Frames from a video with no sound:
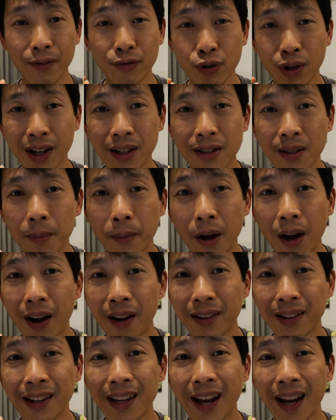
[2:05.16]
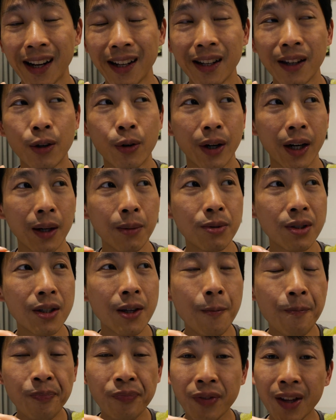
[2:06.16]
tried some cotton candy grapes,
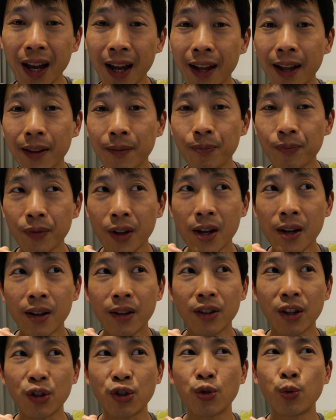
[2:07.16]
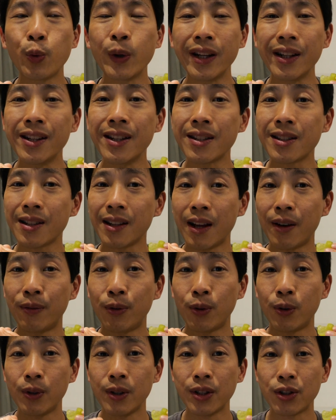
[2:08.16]
and the sweetness
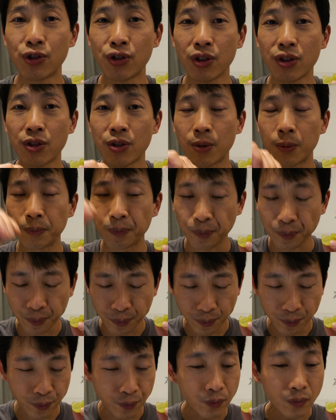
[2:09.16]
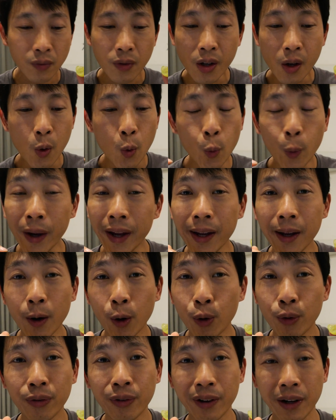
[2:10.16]
level is just way
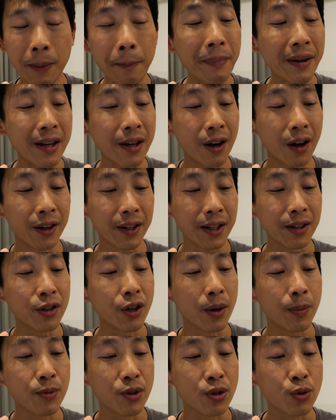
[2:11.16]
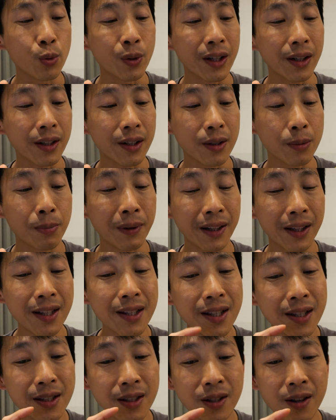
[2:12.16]
over and beyond in terms of sweetness. But
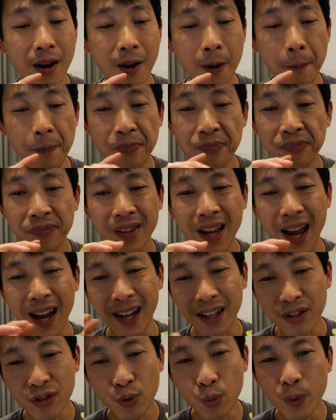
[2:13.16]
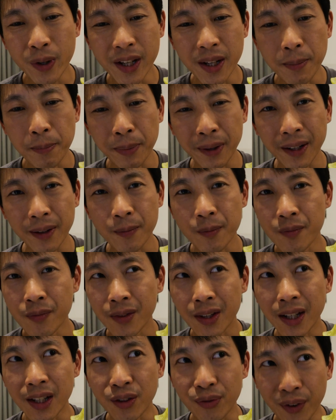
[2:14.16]
this is not as sweet, but
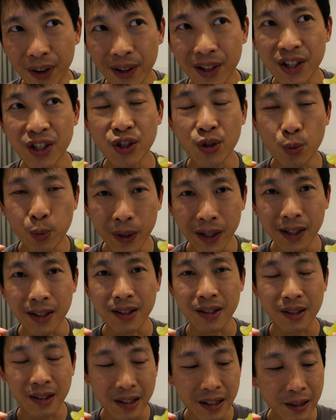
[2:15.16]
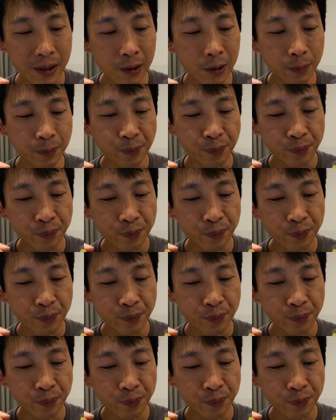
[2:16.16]
it's very sweet still.